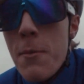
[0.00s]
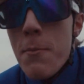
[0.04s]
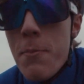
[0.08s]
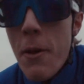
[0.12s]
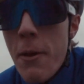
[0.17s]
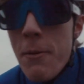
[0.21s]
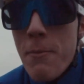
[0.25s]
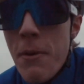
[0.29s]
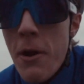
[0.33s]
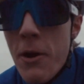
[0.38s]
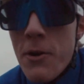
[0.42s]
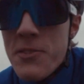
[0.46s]

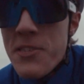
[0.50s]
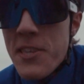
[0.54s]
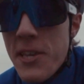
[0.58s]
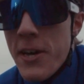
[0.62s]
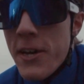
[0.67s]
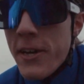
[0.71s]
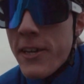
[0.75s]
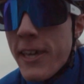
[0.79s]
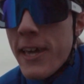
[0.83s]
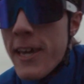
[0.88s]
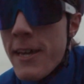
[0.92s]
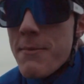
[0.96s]
pinball
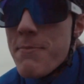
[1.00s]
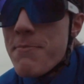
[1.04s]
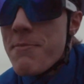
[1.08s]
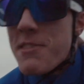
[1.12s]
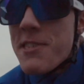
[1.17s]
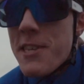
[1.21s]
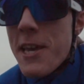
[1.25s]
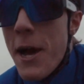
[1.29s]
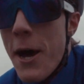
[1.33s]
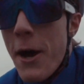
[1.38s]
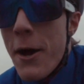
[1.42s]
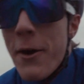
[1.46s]
circuit.
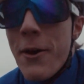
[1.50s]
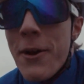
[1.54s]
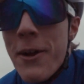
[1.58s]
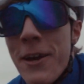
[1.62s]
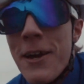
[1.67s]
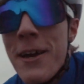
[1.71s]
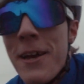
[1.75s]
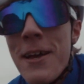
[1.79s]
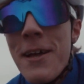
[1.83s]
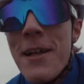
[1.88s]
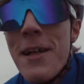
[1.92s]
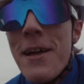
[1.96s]
So
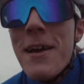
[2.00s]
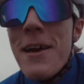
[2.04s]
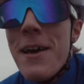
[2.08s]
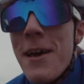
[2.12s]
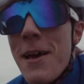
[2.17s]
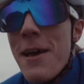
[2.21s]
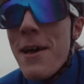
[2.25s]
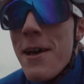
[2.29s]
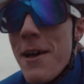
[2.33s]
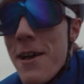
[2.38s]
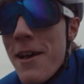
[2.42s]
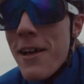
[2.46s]

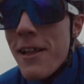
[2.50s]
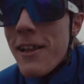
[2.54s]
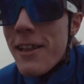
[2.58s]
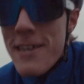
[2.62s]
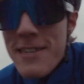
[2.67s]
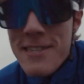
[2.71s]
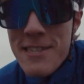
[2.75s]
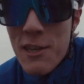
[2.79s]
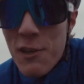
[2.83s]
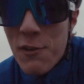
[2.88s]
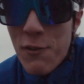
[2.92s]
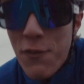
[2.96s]
at
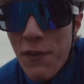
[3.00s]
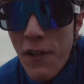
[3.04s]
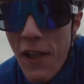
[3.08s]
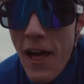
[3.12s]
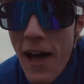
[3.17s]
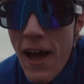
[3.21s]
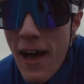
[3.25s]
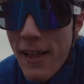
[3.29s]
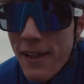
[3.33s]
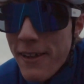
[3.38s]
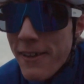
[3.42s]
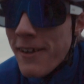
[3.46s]
least it's
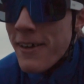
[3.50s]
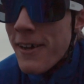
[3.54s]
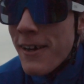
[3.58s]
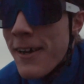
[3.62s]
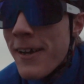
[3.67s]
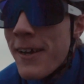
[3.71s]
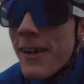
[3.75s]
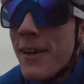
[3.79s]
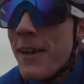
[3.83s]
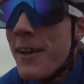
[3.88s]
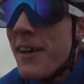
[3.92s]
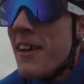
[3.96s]
flat,
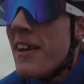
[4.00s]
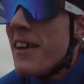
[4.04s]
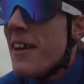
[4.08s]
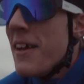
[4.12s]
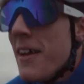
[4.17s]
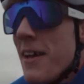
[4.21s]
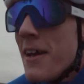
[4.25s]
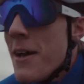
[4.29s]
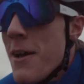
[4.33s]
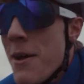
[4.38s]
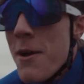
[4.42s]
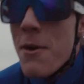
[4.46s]

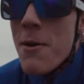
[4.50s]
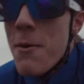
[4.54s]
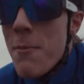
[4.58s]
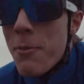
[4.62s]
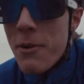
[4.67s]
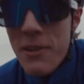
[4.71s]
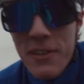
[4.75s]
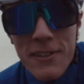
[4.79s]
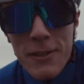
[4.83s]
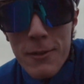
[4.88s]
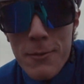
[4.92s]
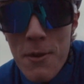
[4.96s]

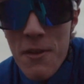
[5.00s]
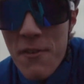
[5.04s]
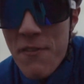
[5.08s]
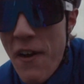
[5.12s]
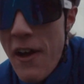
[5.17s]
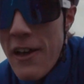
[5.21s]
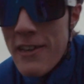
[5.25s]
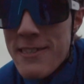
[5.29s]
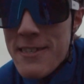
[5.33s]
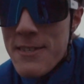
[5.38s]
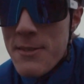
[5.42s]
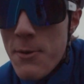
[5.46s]
but it's going to be
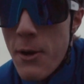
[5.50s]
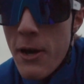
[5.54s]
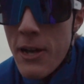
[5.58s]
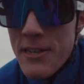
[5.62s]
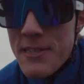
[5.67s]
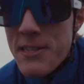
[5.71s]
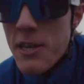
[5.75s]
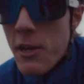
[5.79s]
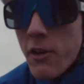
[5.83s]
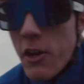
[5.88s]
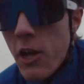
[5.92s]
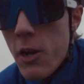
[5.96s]
fast as well,
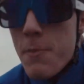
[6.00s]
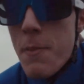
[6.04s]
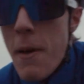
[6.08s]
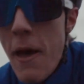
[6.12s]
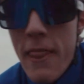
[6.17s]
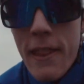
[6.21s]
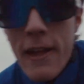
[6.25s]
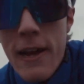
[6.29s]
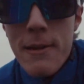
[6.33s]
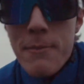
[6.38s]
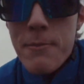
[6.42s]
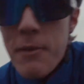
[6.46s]
so I've got to bear
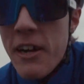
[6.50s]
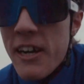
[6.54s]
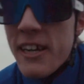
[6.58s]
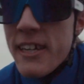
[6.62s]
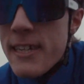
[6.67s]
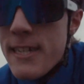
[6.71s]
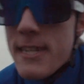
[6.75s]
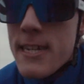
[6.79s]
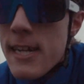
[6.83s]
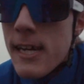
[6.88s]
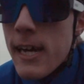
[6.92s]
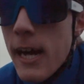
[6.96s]
that in
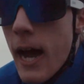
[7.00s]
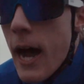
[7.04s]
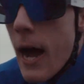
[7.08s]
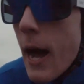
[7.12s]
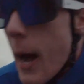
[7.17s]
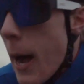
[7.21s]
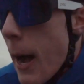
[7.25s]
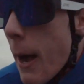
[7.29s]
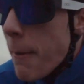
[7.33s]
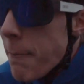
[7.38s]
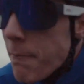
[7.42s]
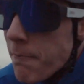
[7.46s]
mind.
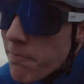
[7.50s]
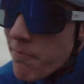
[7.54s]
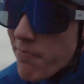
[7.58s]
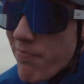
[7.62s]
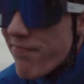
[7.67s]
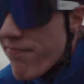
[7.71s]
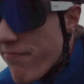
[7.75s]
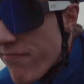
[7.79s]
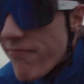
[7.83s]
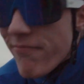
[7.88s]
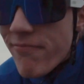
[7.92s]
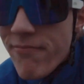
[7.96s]

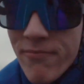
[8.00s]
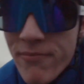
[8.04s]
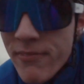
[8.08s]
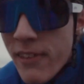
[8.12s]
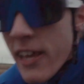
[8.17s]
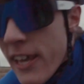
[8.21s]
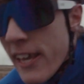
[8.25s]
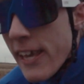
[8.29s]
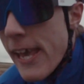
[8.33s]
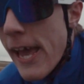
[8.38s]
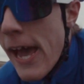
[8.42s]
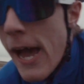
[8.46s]

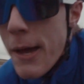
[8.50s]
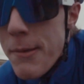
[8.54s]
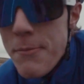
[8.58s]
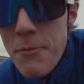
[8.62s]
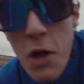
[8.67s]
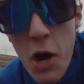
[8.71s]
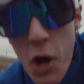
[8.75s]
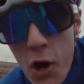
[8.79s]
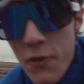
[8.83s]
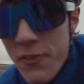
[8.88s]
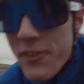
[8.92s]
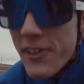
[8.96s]
Yeah,
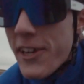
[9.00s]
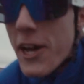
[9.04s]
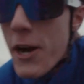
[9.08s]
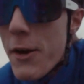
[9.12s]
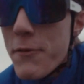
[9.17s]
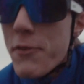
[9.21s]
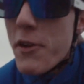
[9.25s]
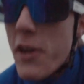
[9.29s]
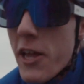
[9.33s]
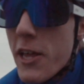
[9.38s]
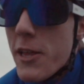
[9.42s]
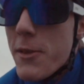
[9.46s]
not overly
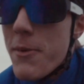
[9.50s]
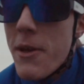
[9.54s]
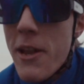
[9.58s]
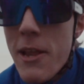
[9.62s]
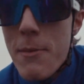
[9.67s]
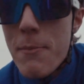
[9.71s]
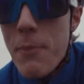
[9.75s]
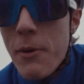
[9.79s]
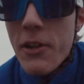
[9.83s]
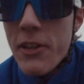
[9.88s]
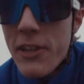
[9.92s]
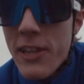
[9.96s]
confident at the
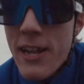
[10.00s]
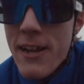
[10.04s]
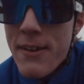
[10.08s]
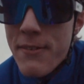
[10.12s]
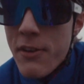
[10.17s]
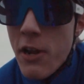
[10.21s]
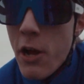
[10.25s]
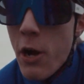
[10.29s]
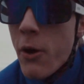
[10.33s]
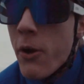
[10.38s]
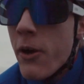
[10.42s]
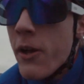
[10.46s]
minute, but you never
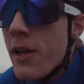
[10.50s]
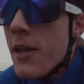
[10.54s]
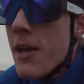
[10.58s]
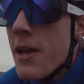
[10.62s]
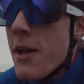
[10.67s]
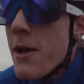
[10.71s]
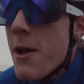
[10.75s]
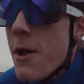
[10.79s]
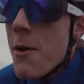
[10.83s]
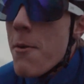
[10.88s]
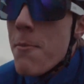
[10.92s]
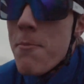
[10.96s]
know,
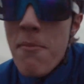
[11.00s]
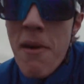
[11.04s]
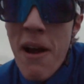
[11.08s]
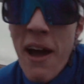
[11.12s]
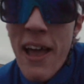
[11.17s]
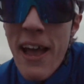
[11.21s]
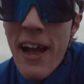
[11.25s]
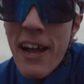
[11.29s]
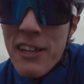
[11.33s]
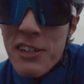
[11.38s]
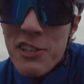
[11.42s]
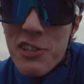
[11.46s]

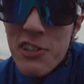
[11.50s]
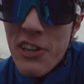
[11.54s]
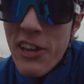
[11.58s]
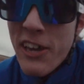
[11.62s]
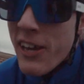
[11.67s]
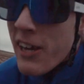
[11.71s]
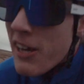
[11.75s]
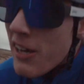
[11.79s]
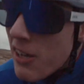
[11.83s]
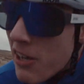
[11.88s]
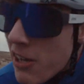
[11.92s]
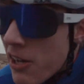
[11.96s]
might actually